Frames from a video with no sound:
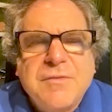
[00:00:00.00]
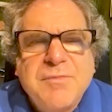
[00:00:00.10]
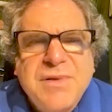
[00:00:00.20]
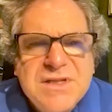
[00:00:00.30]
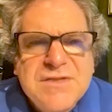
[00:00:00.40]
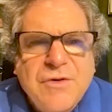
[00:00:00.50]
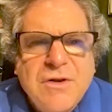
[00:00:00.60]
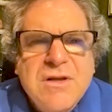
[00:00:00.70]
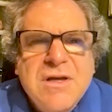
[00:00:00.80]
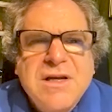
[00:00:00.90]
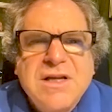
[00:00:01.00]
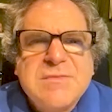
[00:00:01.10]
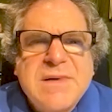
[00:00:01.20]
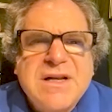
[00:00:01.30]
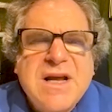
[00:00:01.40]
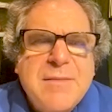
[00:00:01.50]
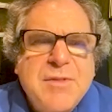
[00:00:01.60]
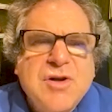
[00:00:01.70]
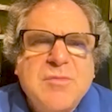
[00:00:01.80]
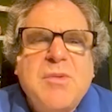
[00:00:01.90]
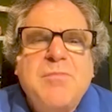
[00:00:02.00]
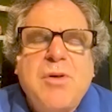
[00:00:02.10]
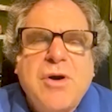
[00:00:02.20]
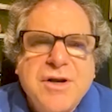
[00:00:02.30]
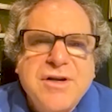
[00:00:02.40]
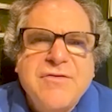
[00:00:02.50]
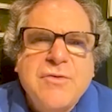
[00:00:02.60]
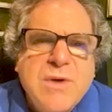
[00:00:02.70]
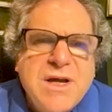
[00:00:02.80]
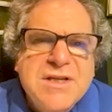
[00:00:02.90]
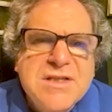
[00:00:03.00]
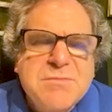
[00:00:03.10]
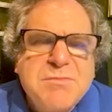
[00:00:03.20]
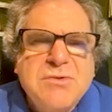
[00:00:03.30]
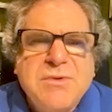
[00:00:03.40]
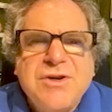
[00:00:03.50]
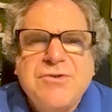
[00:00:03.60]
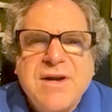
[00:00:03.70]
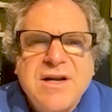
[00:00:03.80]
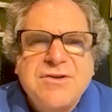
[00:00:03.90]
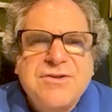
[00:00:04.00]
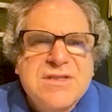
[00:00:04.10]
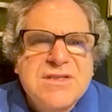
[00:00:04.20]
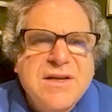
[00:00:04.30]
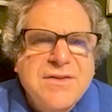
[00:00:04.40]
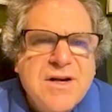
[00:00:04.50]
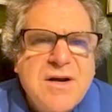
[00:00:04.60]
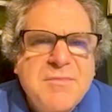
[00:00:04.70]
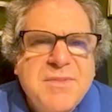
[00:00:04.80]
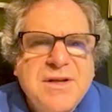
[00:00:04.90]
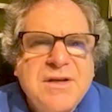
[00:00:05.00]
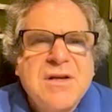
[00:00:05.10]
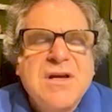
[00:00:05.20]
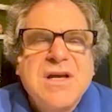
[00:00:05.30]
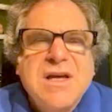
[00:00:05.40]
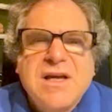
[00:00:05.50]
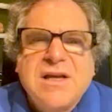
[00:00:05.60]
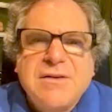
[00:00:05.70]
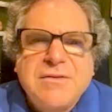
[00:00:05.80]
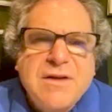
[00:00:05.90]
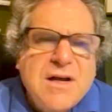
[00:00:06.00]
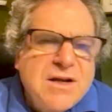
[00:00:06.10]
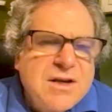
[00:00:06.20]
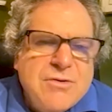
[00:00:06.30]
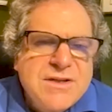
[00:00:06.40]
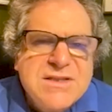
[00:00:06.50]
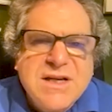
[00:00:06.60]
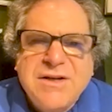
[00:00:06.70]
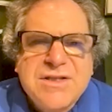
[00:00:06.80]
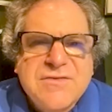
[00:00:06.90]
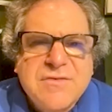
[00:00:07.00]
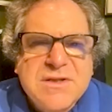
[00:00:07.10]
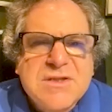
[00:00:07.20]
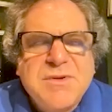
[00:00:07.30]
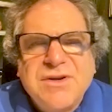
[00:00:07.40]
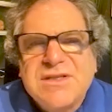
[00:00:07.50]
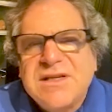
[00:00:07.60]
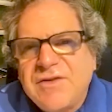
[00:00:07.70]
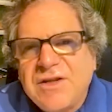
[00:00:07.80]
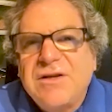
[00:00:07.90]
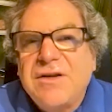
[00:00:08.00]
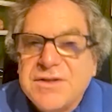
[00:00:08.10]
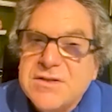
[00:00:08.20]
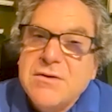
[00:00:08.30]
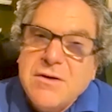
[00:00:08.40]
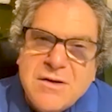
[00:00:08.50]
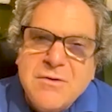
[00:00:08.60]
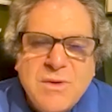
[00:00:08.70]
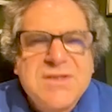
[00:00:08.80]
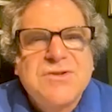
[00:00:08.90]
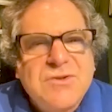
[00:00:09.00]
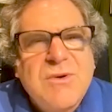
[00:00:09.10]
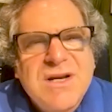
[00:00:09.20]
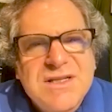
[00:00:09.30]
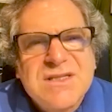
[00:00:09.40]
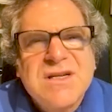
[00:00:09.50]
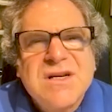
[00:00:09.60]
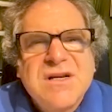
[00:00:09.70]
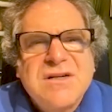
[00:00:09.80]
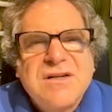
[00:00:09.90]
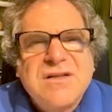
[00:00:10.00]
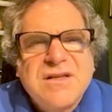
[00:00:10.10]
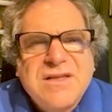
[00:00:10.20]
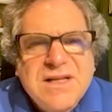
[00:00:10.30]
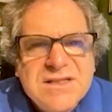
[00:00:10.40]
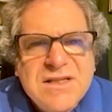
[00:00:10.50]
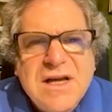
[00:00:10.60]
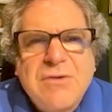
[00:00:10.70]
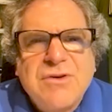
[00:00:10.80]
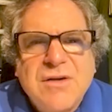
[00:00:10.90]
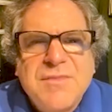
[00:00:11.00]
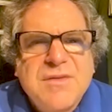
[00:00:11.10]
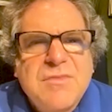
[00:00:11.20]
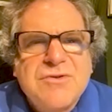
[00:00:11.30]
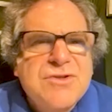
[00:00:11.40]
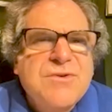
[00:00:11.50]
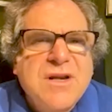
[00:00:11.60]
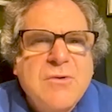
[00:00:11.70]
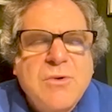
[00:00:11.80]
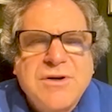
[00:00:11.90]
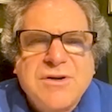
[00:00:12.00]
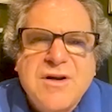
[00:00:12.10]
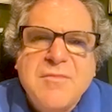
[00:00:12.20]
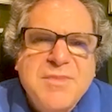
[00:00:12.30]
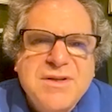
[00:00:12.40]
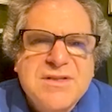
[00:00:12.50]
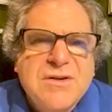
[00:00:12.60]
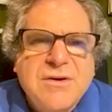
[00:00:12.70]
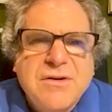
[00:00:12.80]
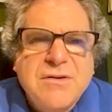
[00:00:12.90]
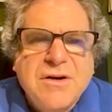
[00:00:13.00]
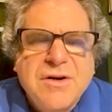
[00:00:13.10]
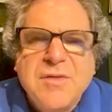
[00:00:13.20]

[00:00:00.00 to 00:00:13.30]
peaceful. It's about an amicable parting of the ways between creditors and the company. And I can only say, just from experience, having done this once or twice, that's the outcome that most treading water companies are going to